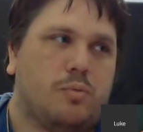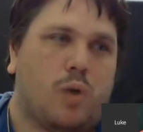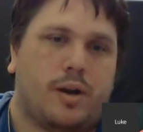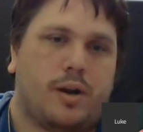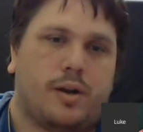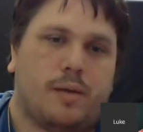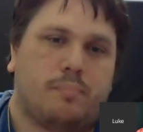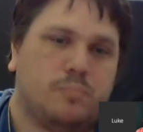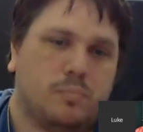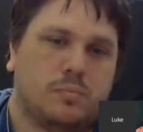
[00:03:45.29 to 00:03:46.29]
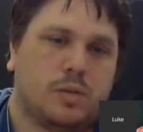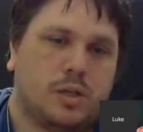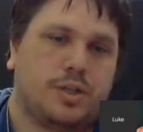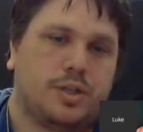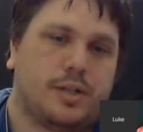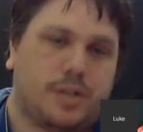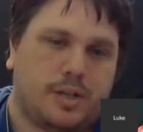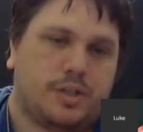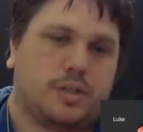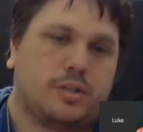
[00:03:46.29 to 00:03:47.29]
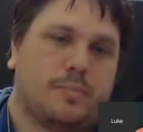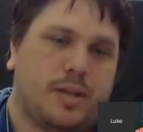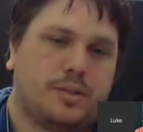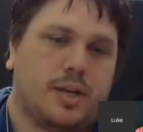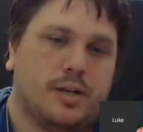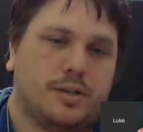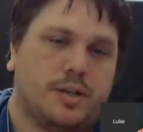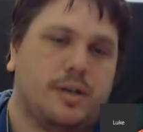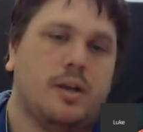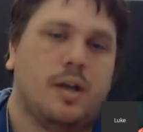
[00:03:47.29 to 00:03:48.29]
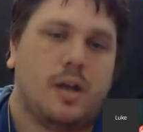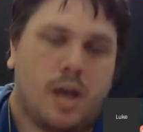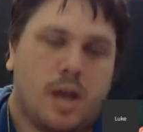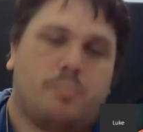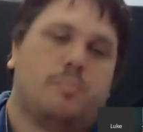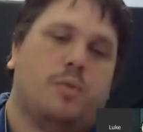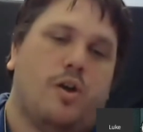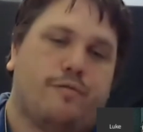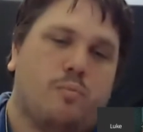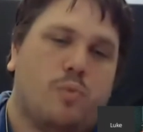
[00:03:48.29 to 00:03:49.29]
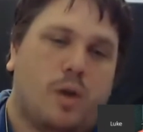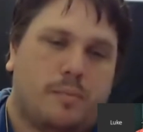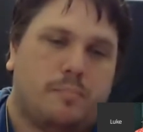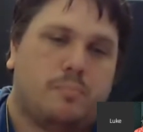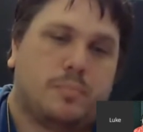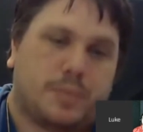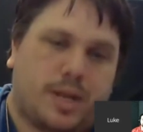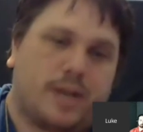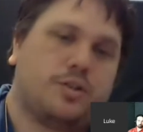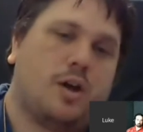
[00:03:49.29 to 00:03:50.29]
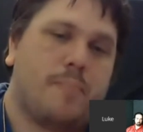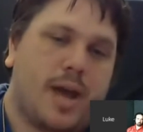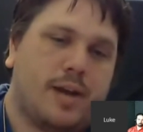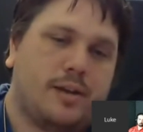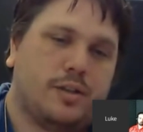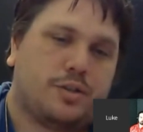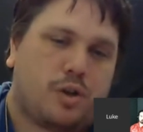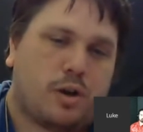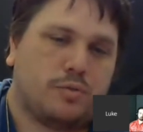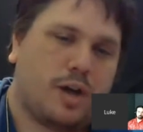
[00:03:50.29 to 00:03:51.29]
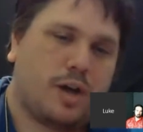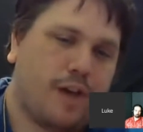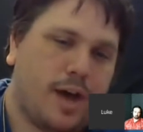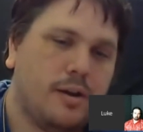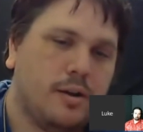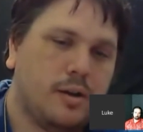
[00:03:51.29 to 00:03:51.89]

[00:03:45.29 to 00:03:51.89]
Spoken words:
Why don't I consider teaching some other singers and help them learn from what mistakes I've made and the struggles I've had?